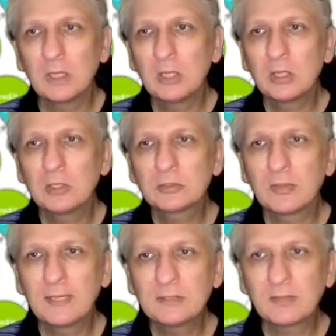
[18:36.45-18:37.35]
So
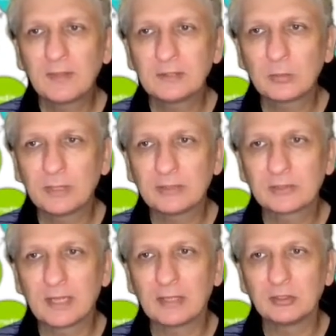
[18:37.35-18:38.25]
these are things that we can
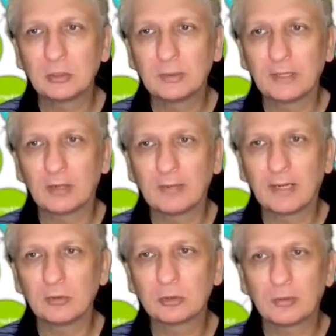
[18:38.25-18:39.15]
start doing
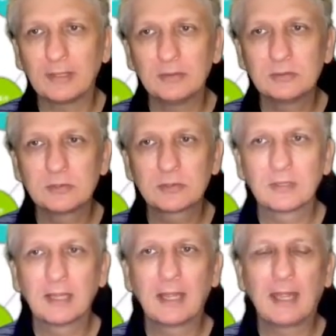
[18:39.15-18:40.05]
around trends
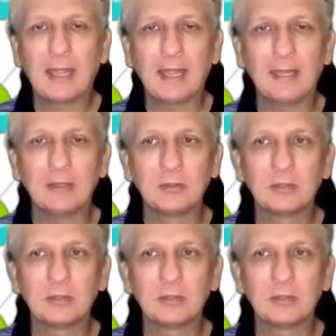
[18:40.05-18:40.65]
and